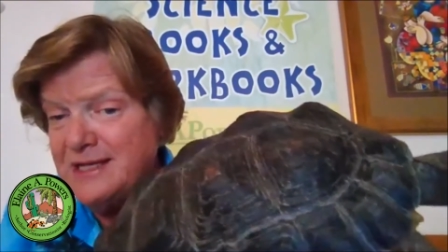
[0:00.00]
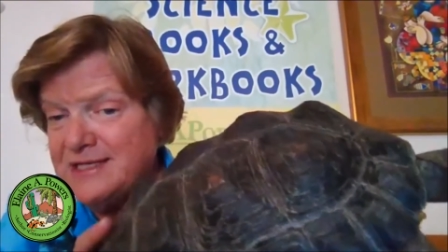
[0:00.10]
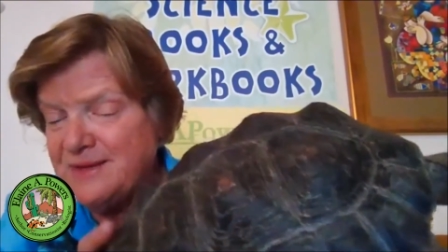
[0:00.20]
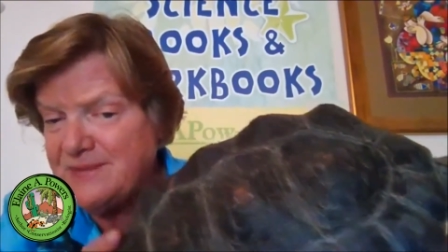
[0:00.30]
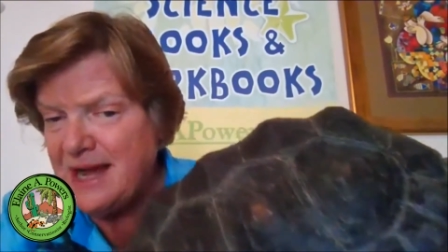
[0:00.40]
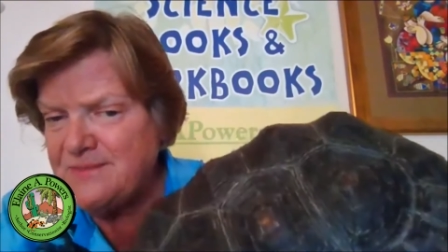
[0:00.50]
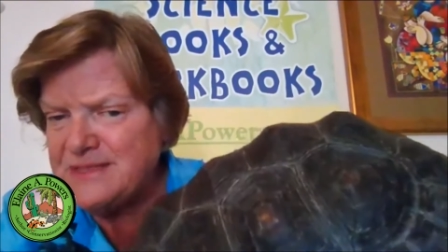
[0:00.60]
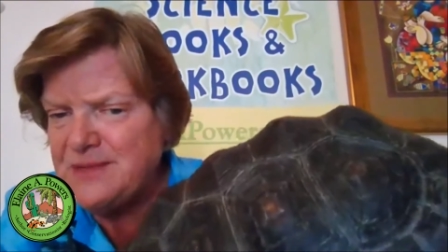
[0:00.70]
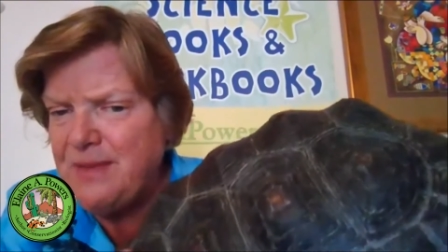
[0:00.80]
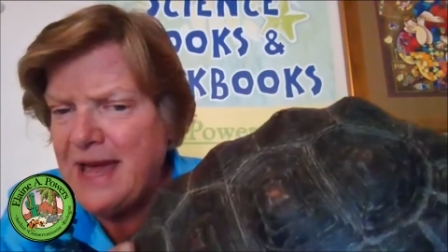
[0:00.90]

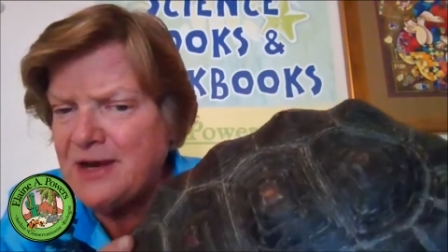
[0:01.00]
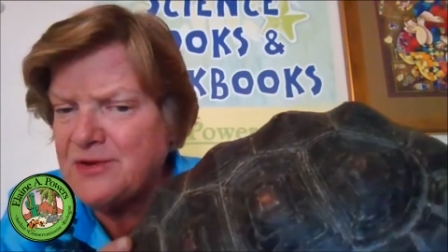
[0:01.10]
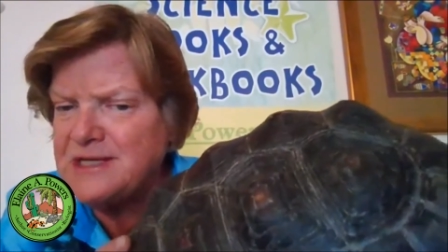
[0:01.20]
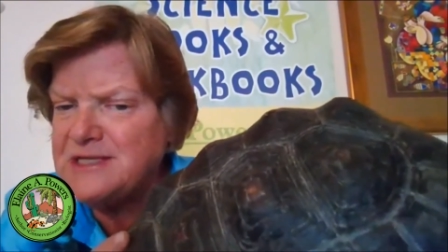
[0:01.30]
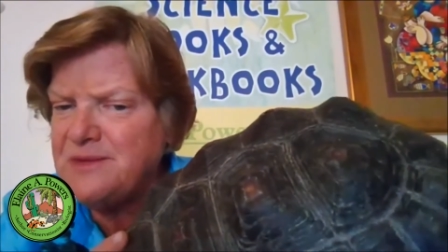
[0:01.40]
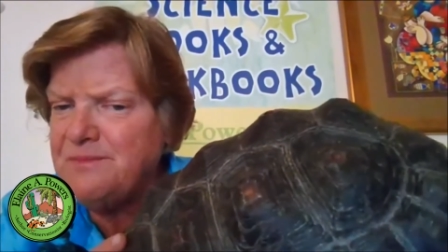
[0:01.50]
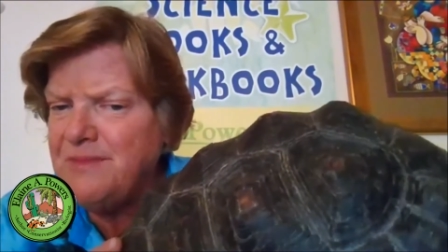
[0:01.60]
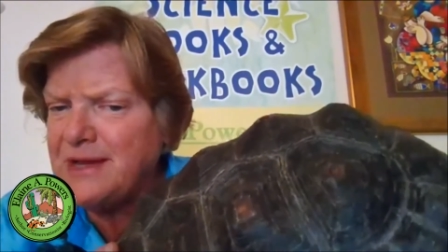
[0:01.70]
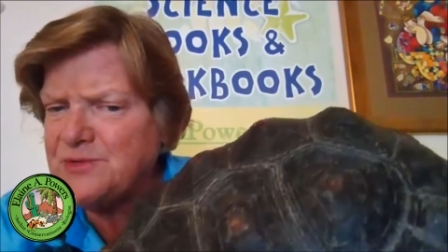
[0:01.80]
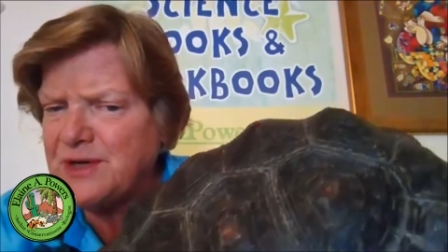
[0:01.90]
Sometimes the pattern is
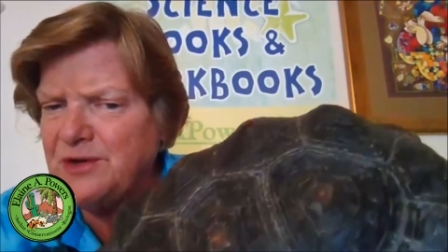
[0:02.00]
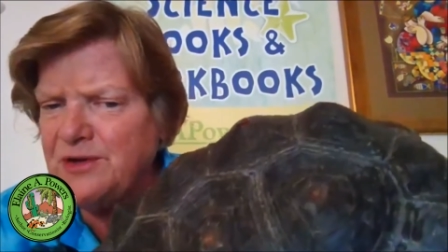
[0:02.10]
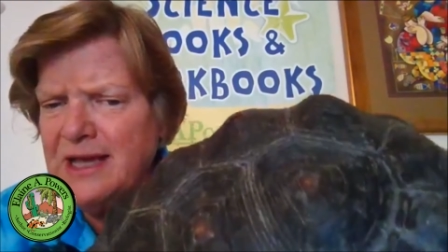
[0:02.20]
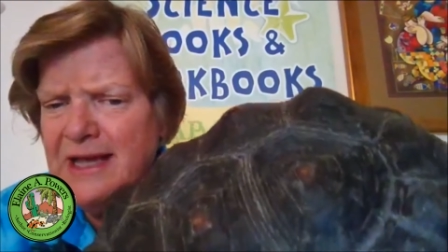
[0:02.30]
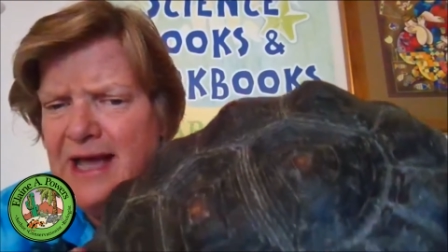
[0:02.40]
symmetrical.